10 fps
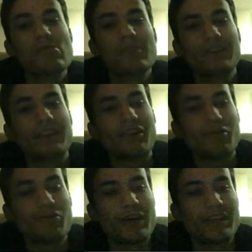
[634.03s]
In your
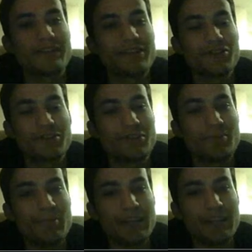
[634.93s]
transition to
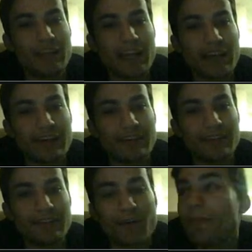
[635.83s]
being gay.
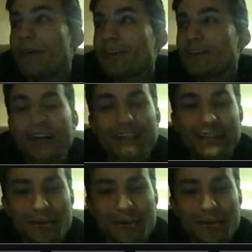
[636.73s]
Oh, I'm not talking to you.